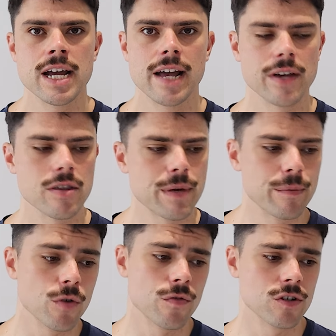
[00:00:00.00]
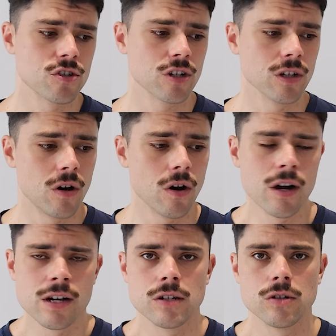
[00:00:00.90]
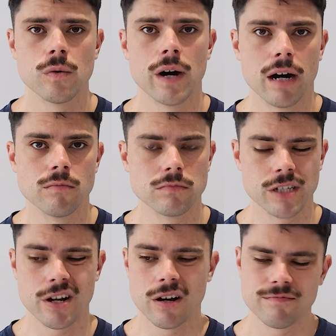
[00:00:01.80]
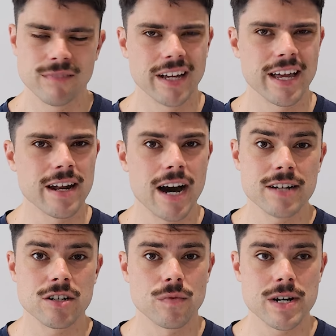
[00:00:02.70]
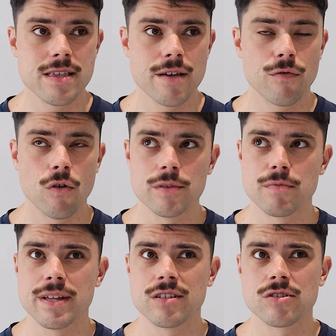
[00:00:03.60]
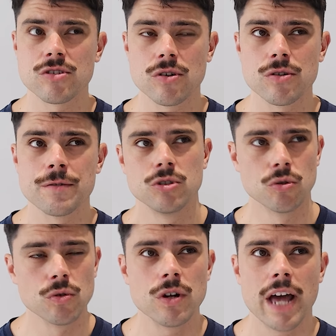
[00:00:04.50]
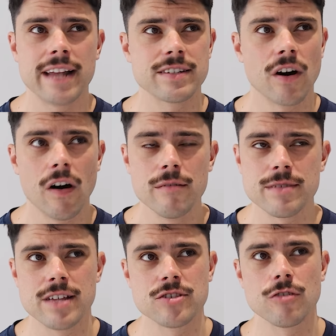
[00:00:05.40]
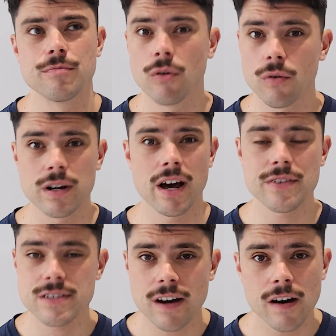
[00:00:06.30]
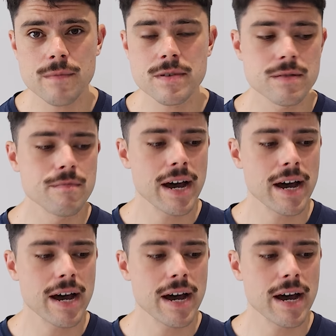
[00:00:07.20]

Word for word: And the other big mover is Geelong who, um, you know, again, hard to read. Their form has been so good at times and so poor at other times, and